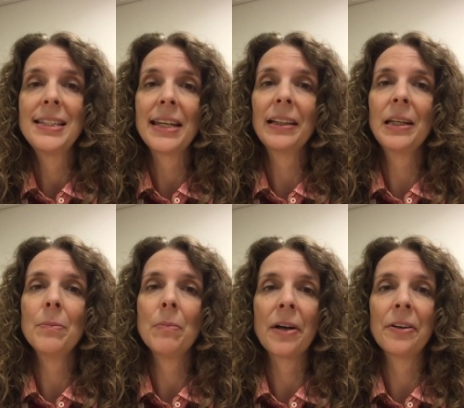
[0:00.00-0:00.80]
daily
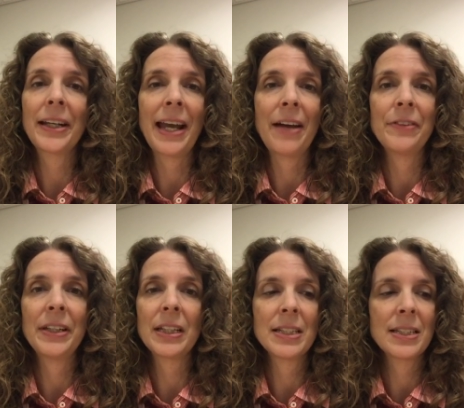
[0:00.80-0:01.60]
moderate
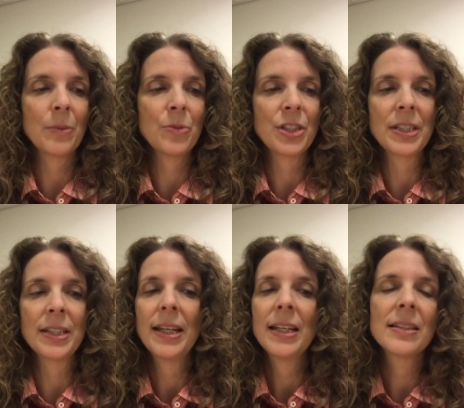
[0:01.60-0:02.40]
caffeine
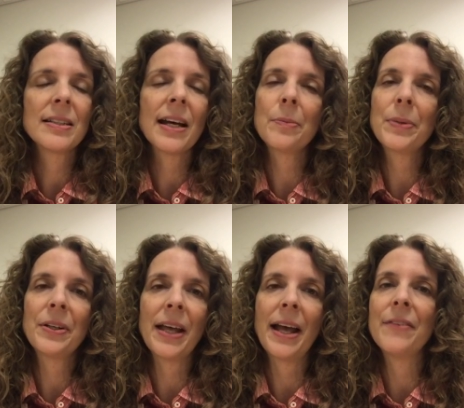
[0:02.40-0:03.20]
consumption does not
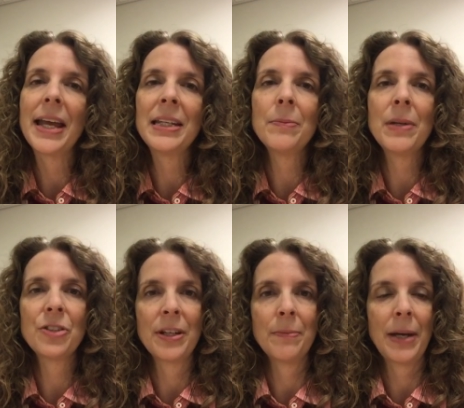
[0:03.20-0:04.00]
appear to have any
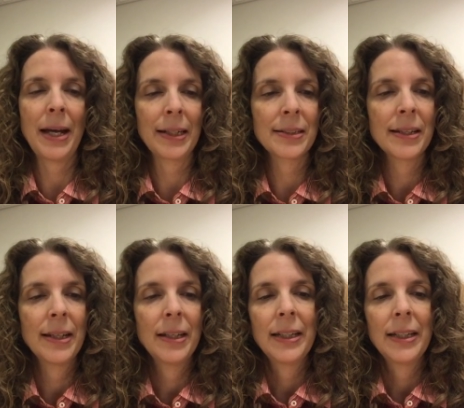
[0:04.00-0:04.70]
major impact